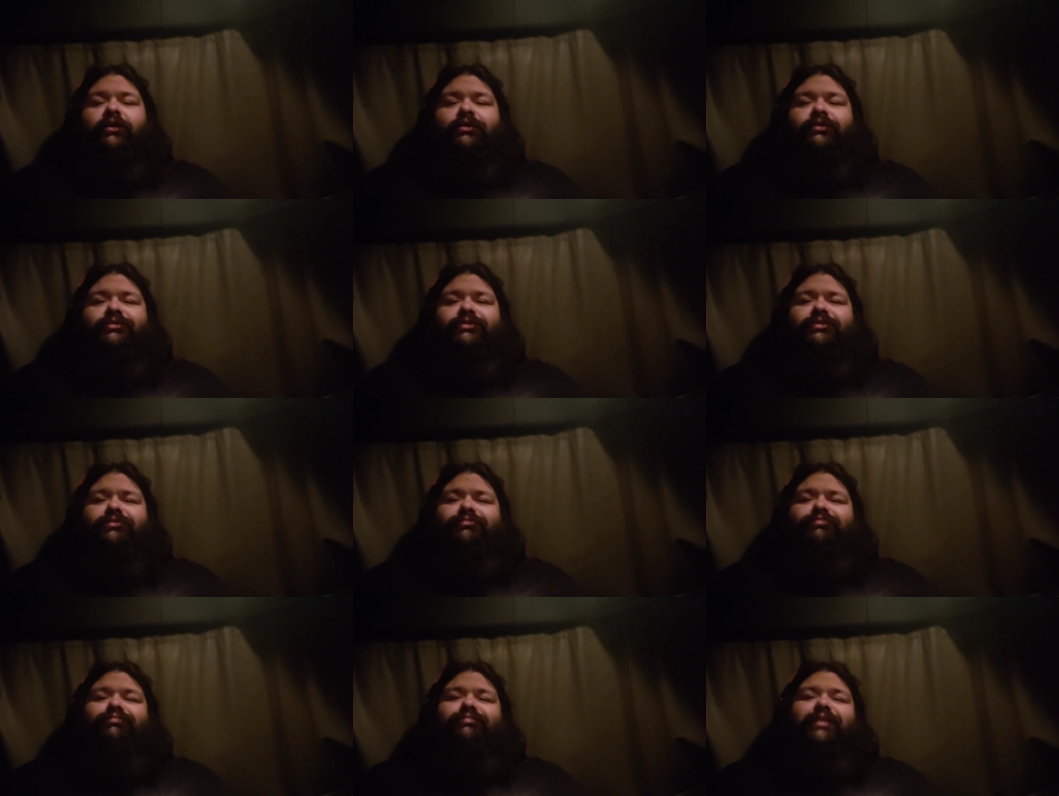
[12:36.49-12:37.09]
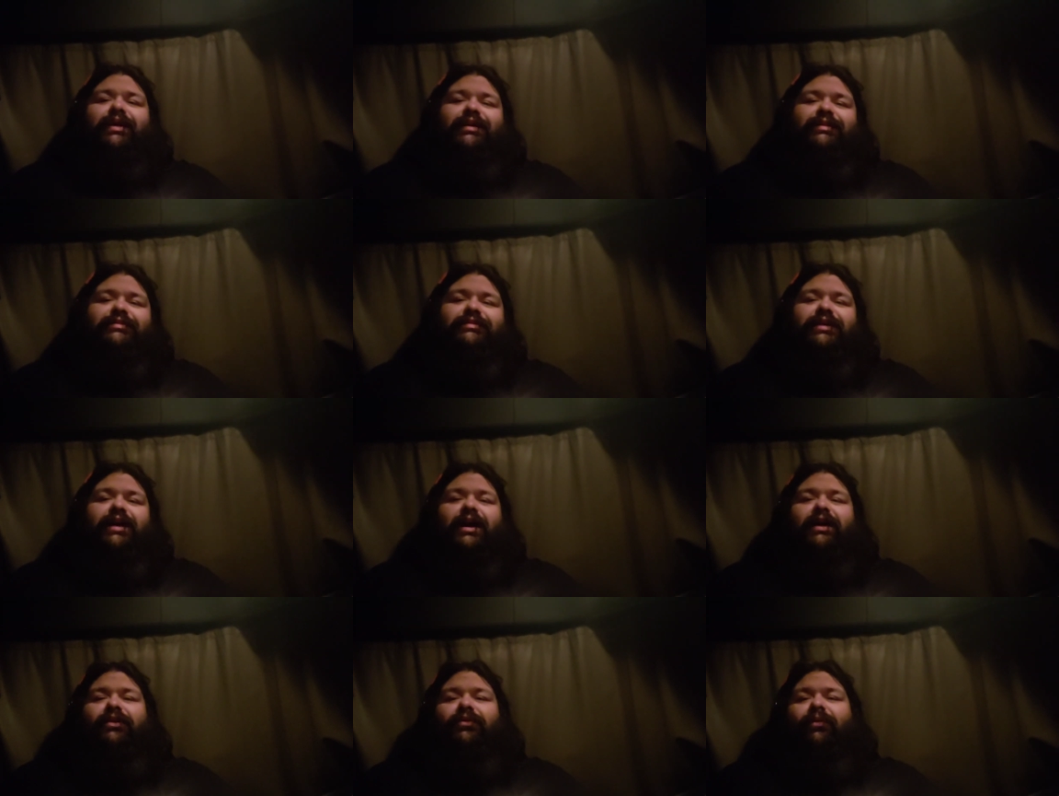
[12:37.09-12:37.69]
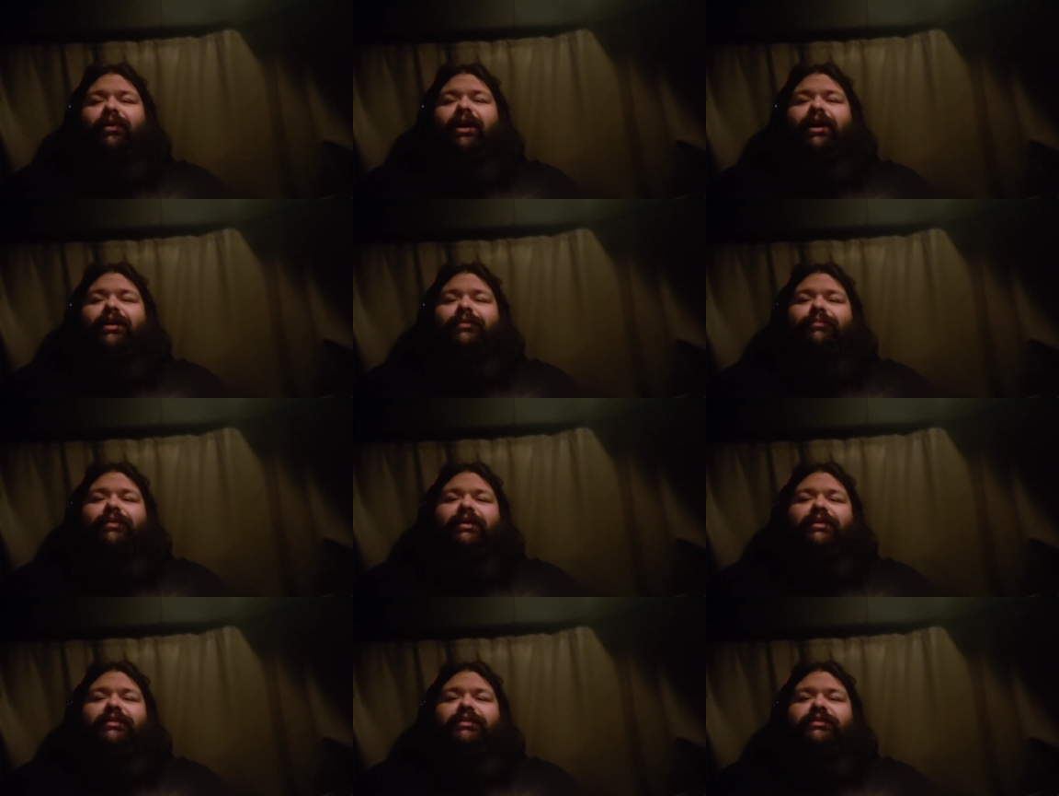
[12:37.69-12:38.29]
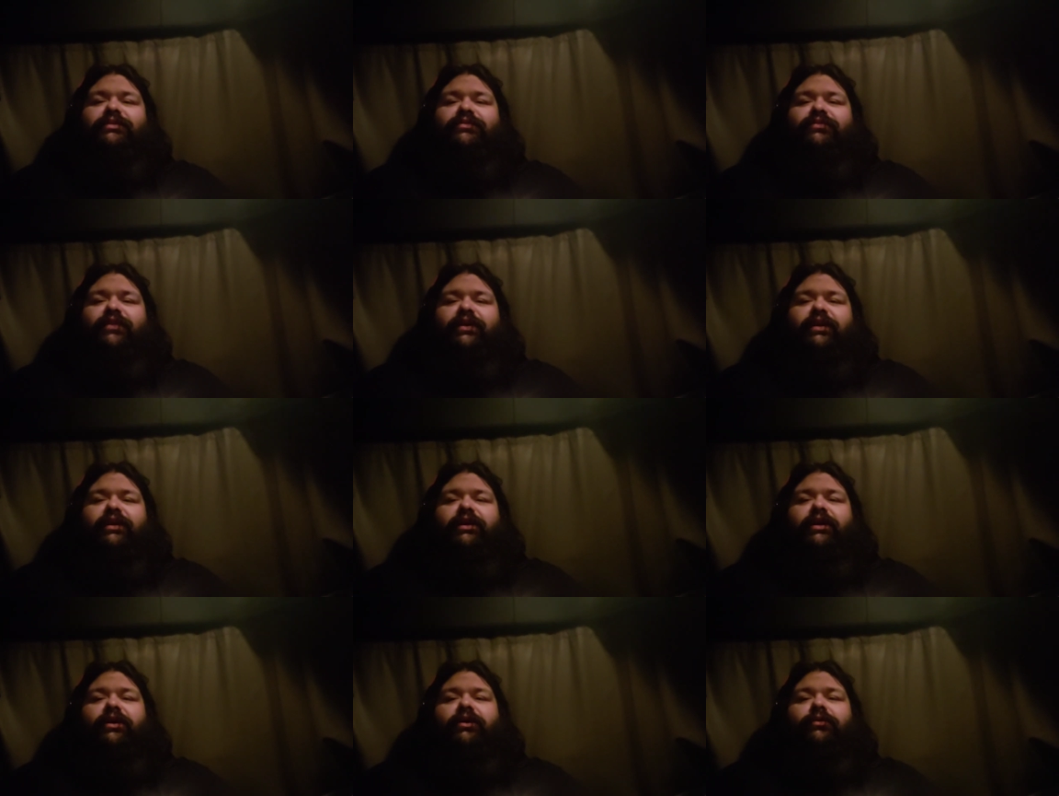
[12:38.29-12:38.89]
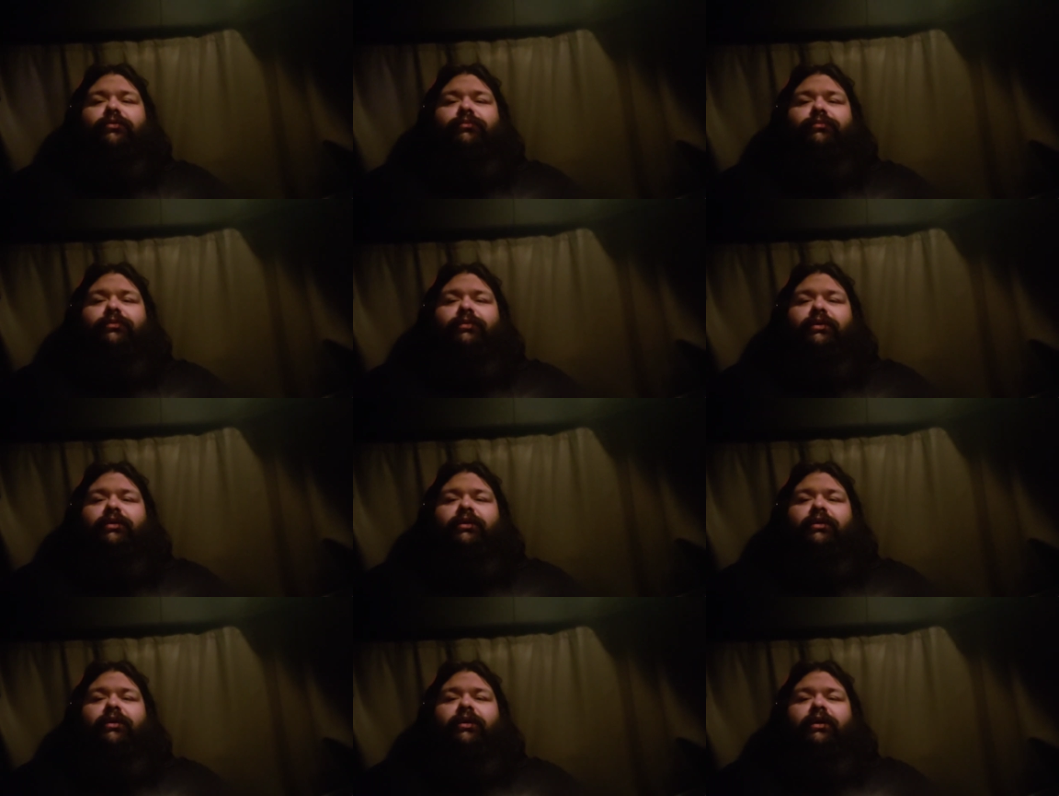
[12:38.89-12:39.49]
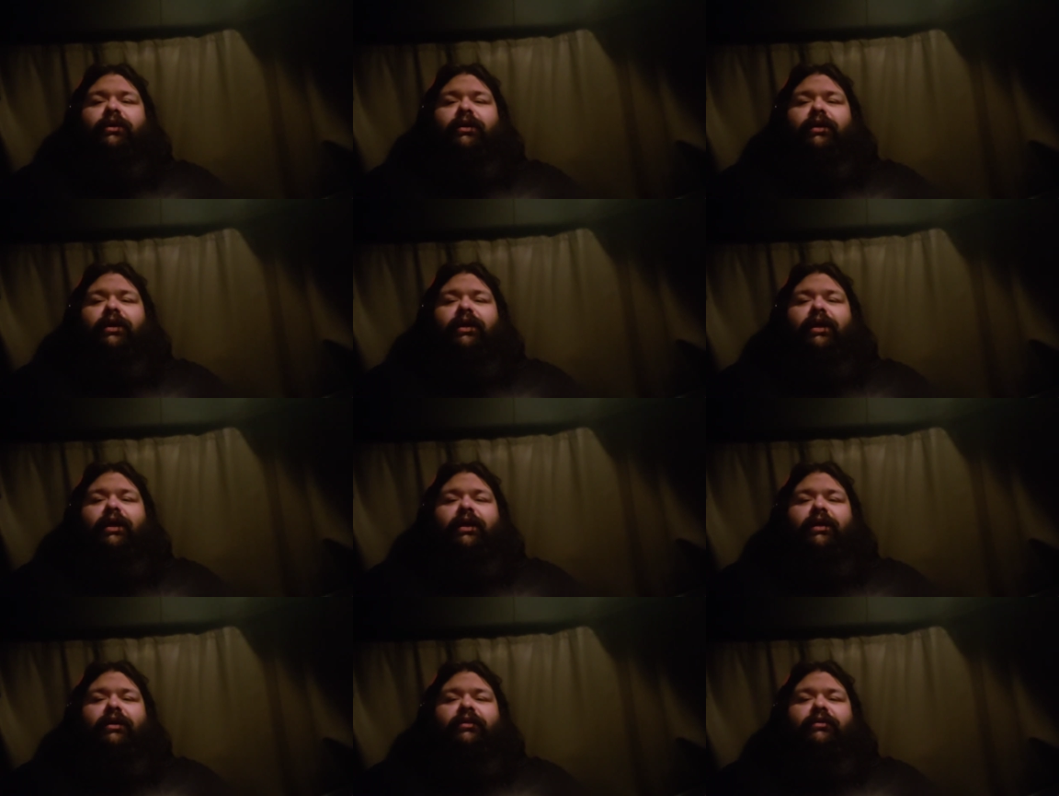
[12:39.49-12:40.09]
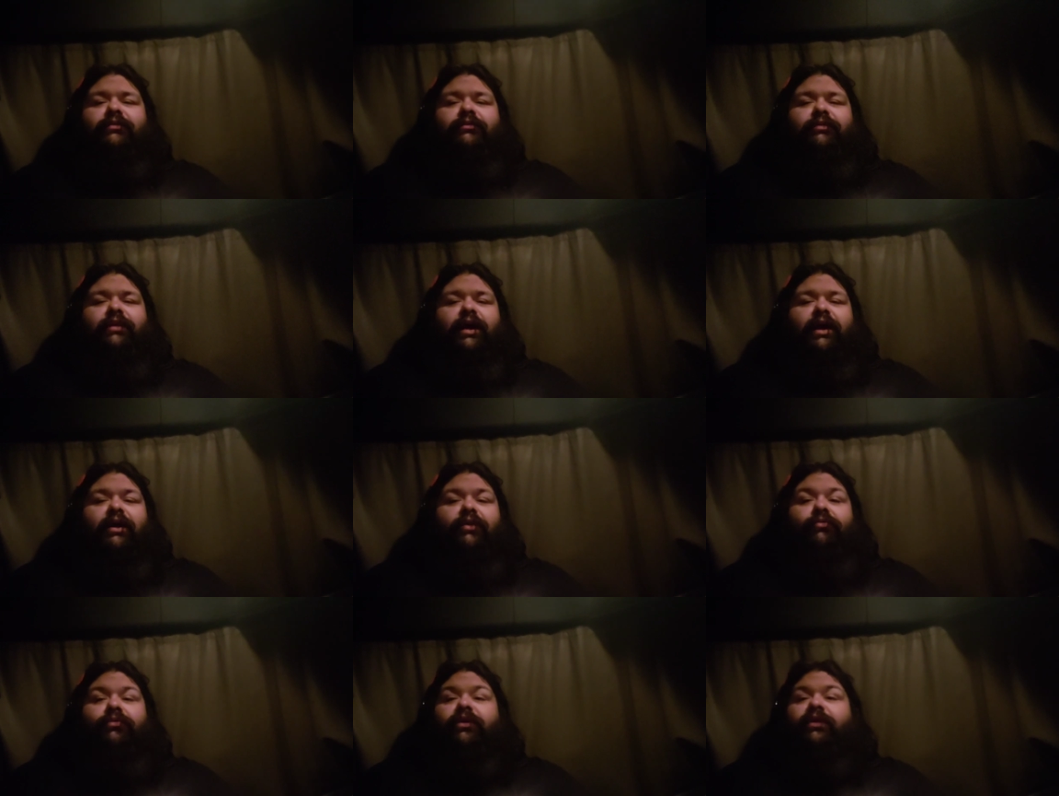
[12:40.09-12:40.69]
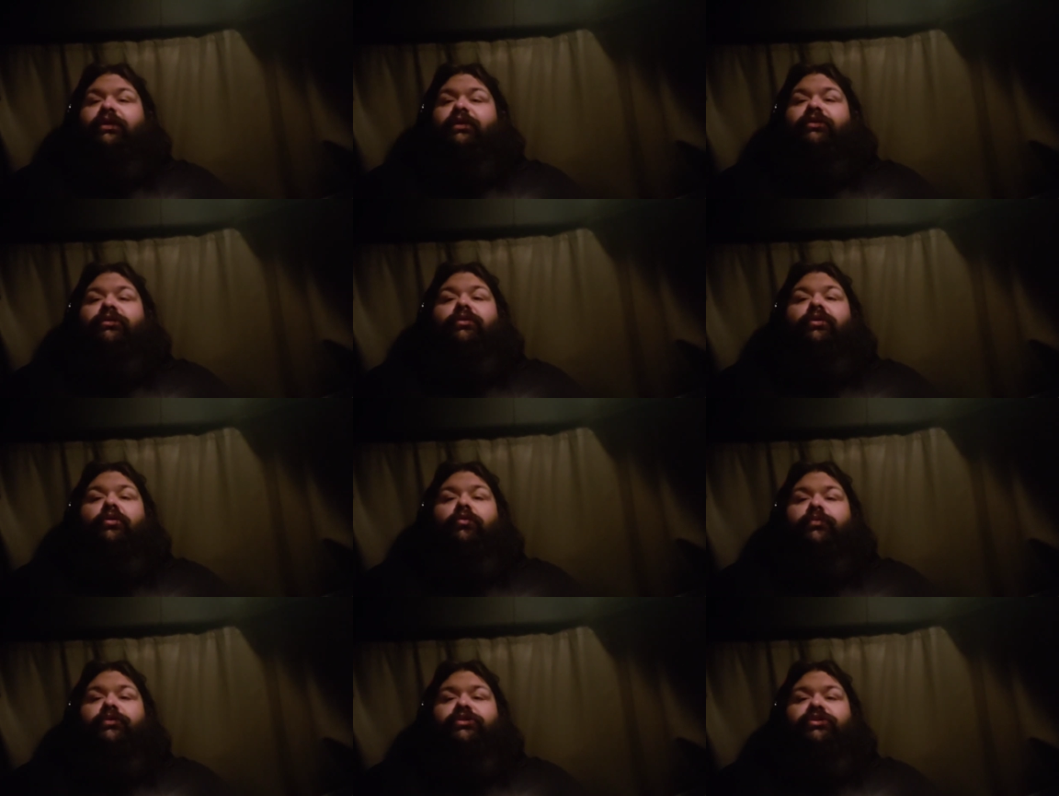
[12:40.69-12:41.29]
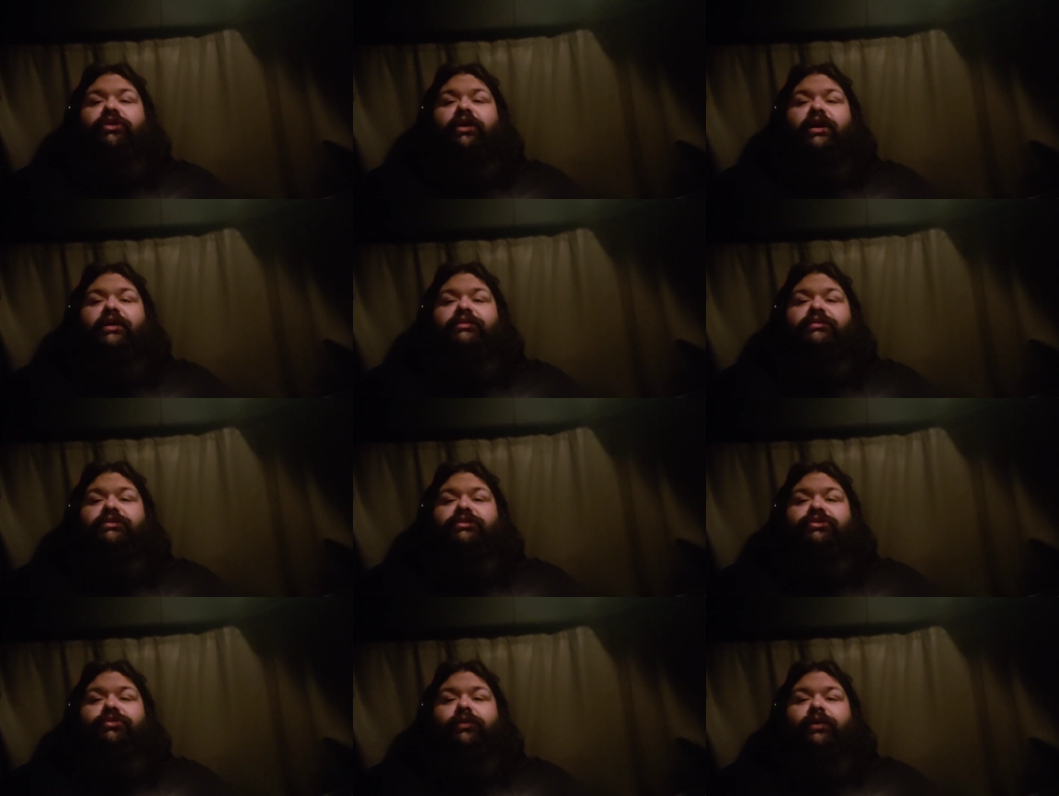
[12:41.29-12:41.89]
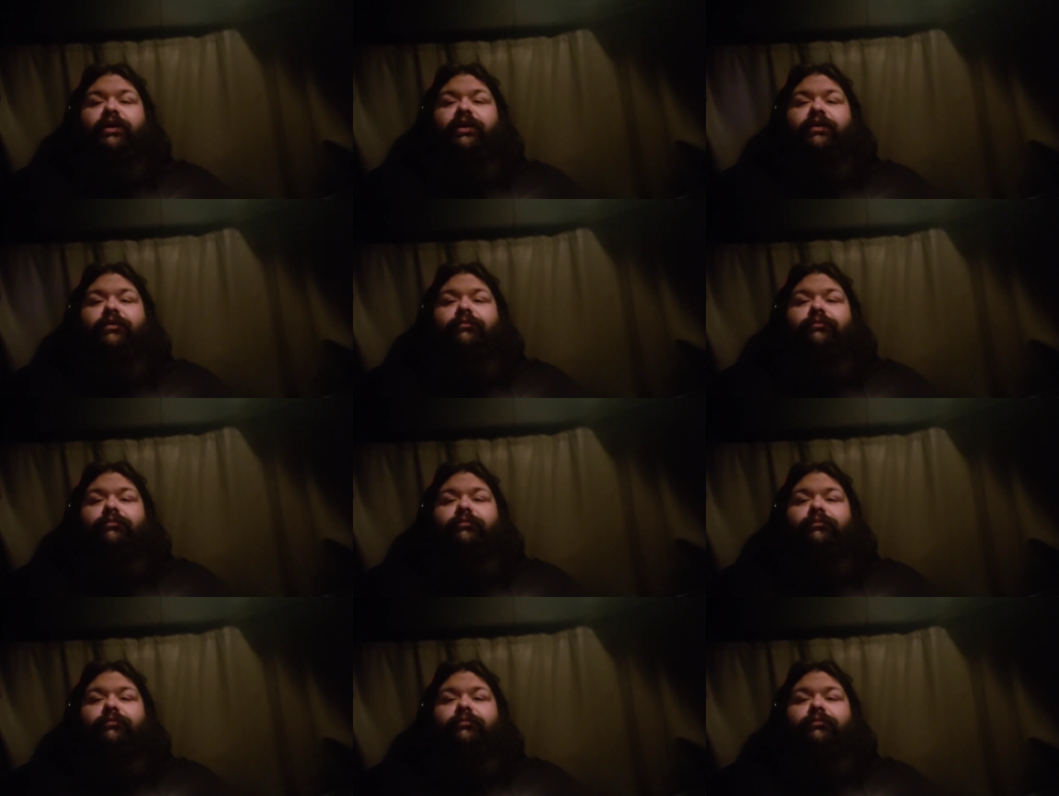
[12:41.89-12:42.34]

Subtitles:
So that's kind of why I made this video, and I really do hope that you guys enjoy it.